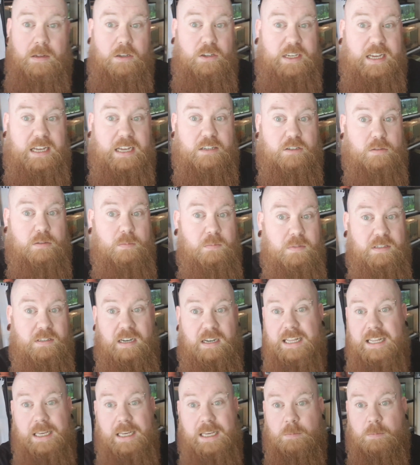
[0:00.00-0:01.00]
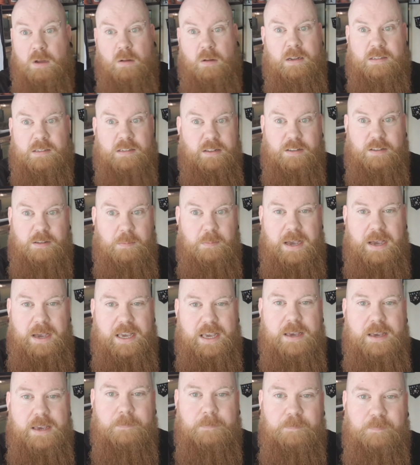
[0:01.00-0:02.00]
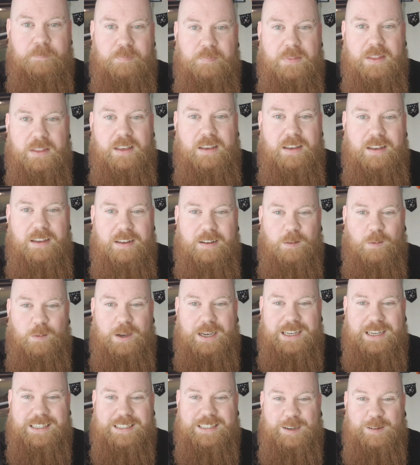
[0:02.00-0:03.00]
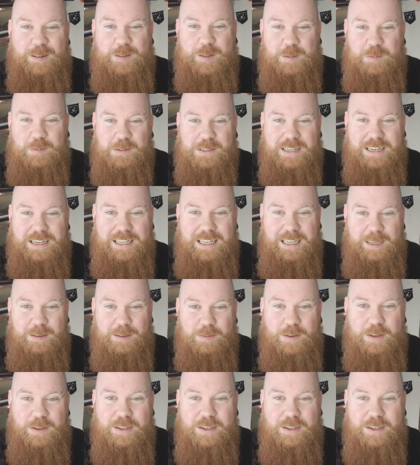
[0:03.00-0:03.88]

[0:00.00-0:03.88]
Get some sleep. Don't listen to me. Get yourself some sleep.